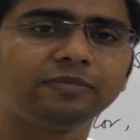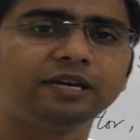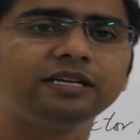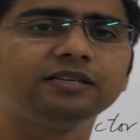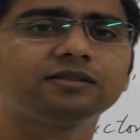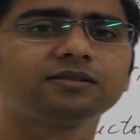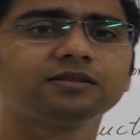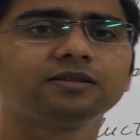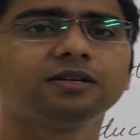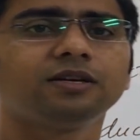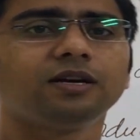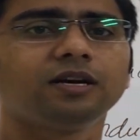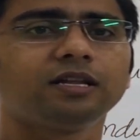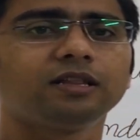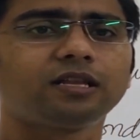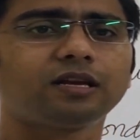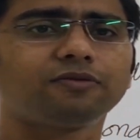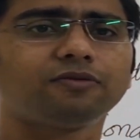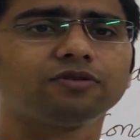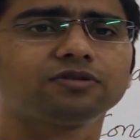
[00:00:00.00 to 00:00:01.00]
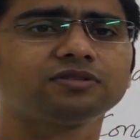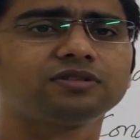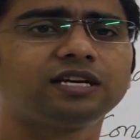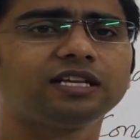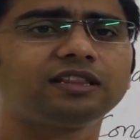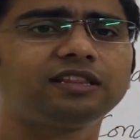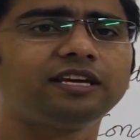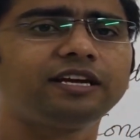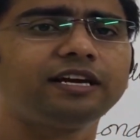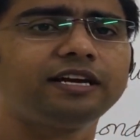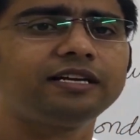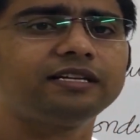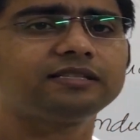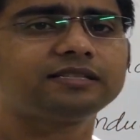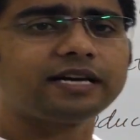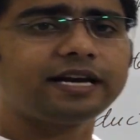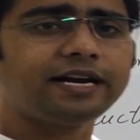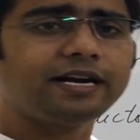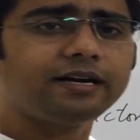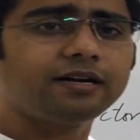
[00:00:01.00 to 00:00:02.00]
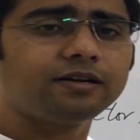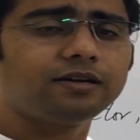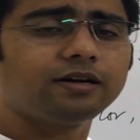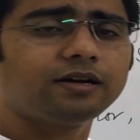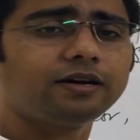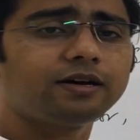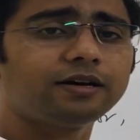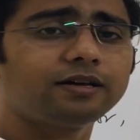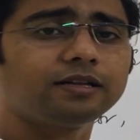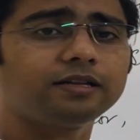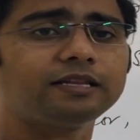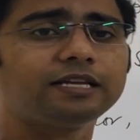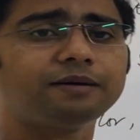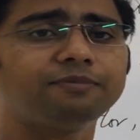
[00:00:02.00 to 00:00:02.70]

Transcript: Means there was nothing inside